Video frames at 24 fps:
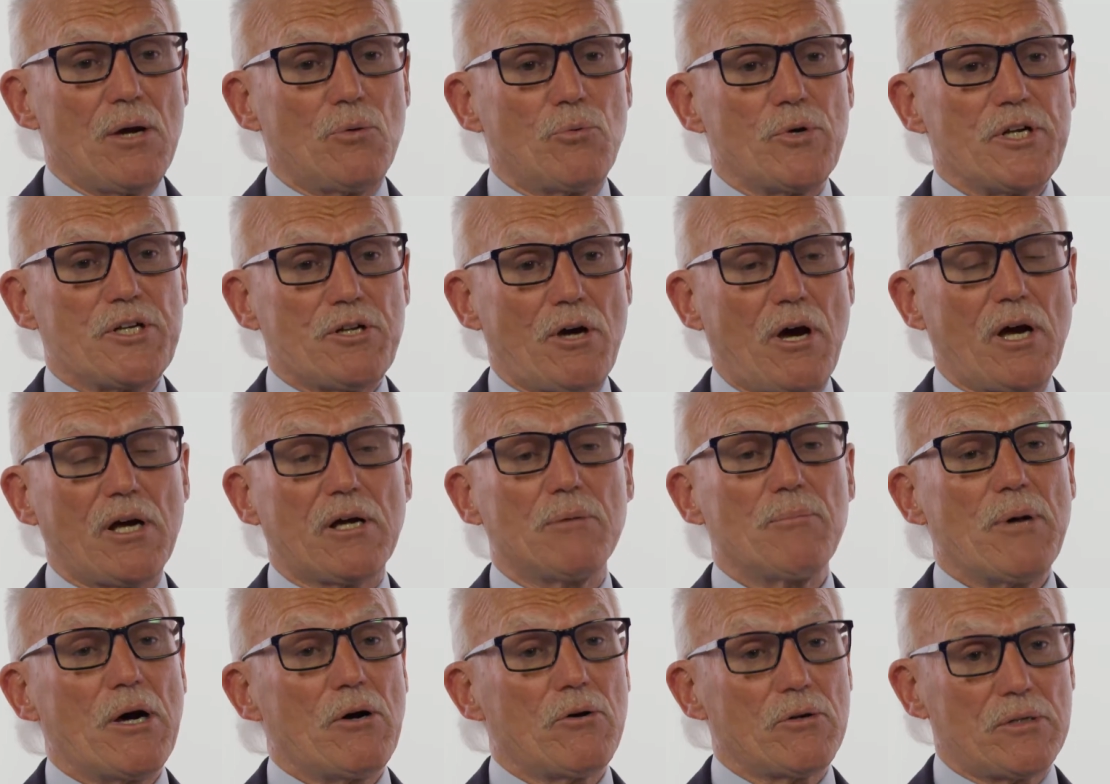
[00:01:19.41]
We talk
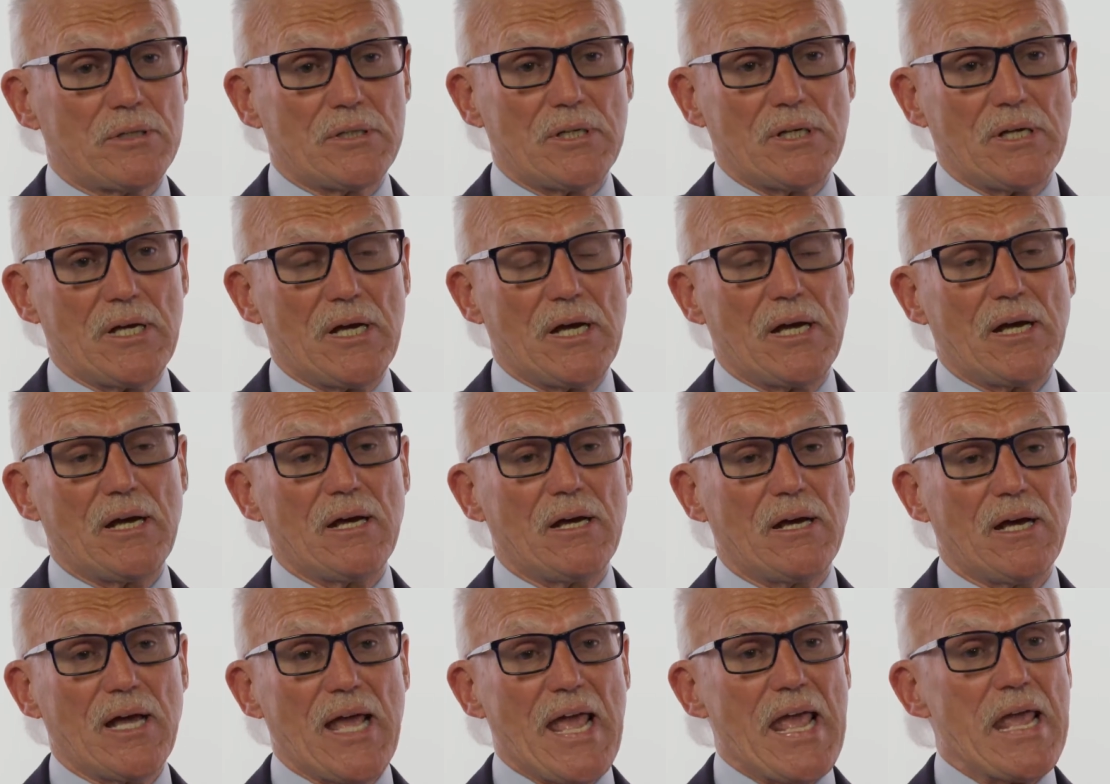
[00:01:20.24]
about
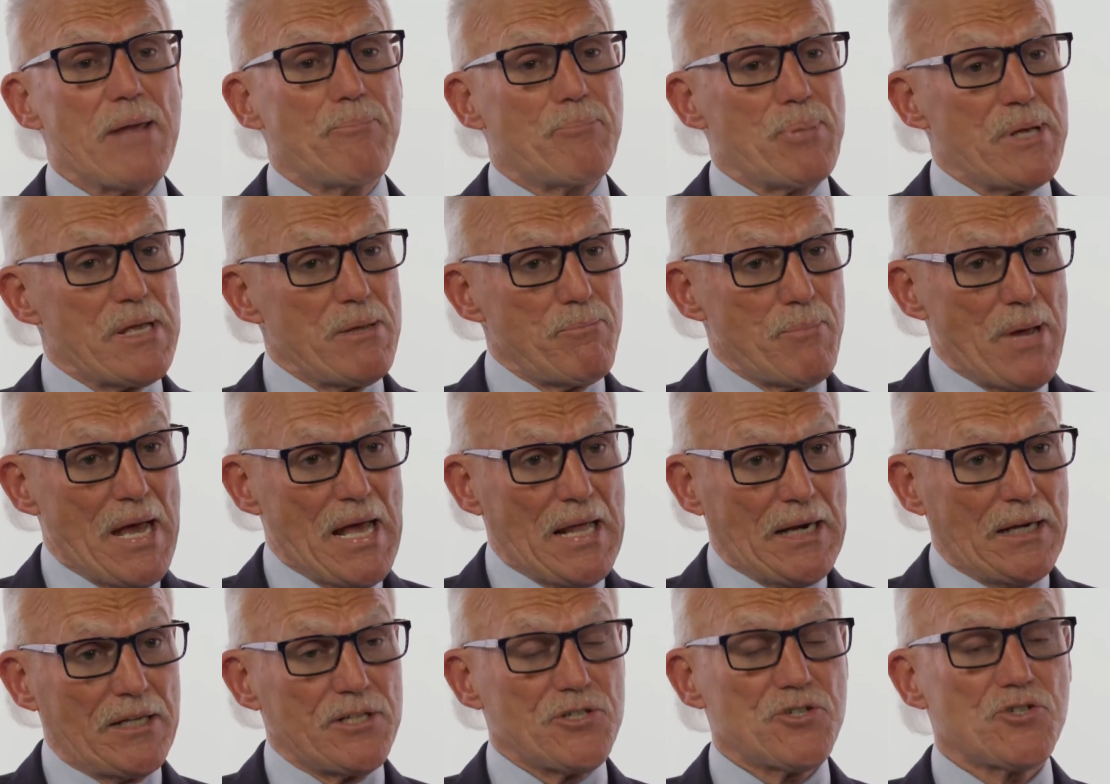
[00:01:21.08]
AP
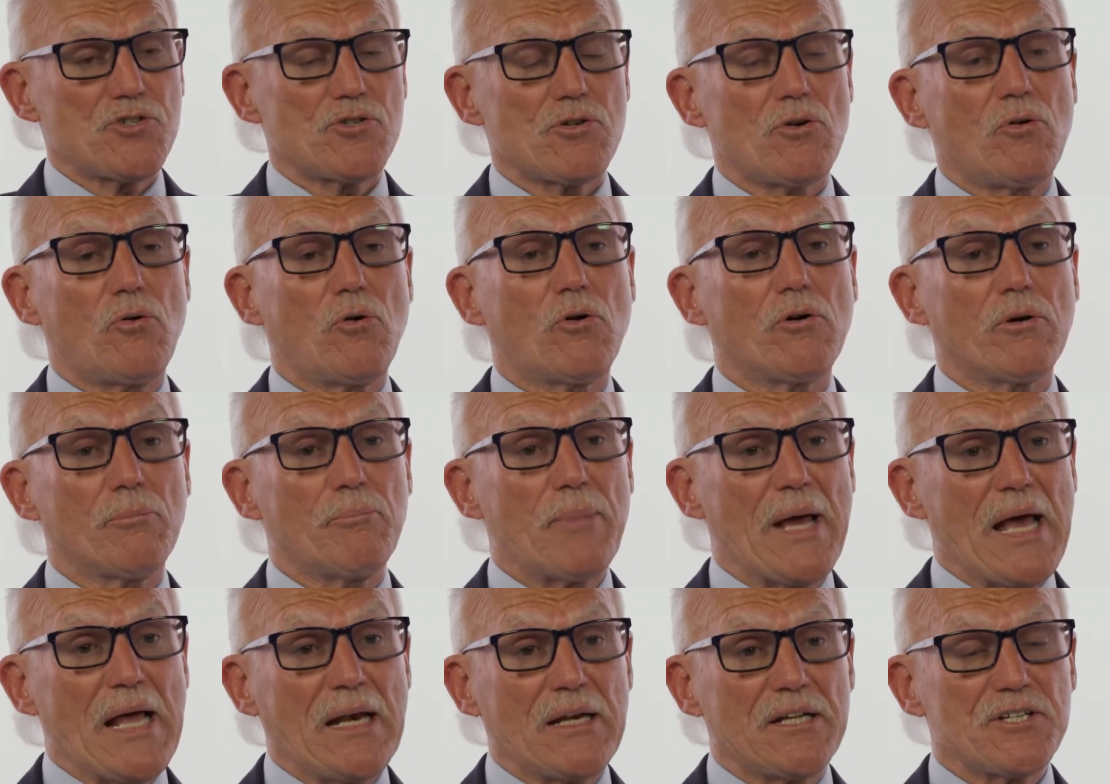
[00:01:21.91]
balance, or
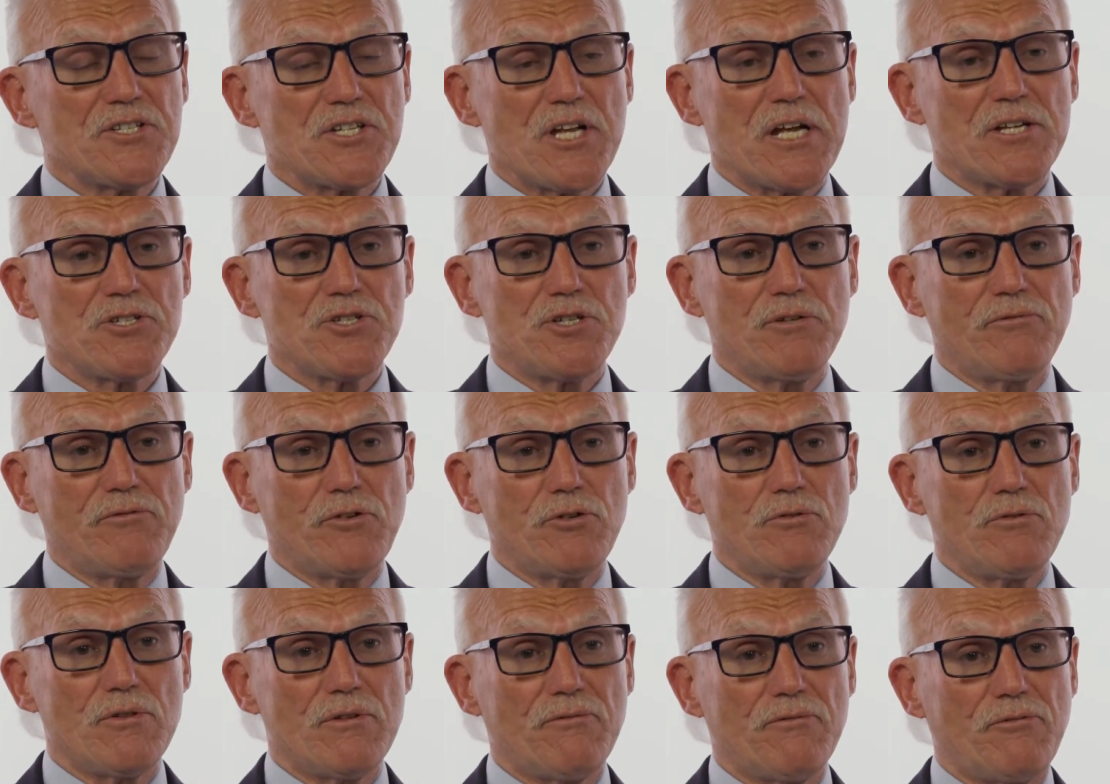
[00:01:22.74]
balance as you
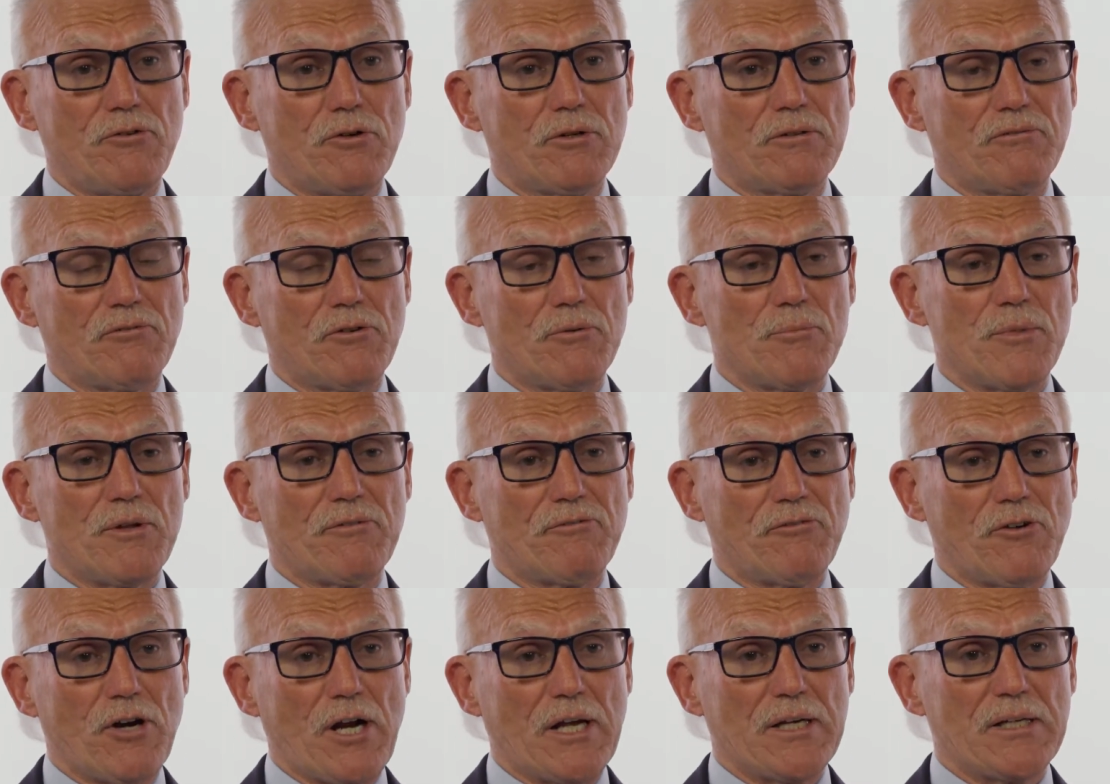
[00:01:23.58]
view the foot from the
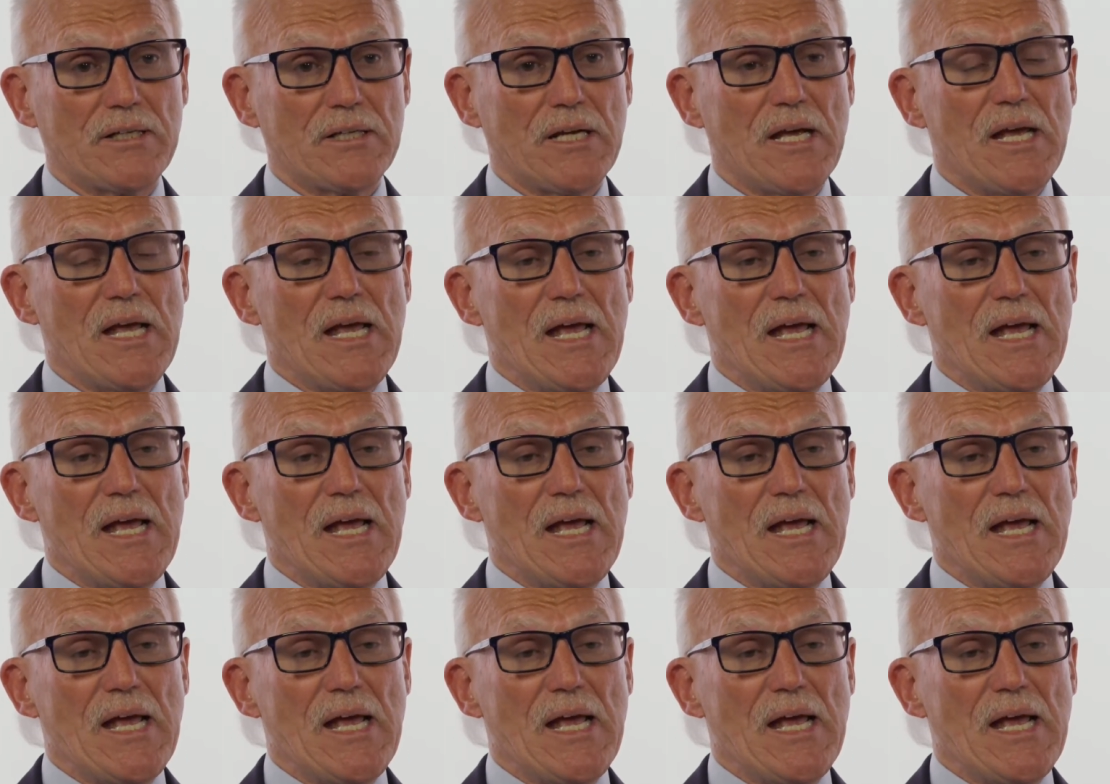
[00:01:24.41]
front.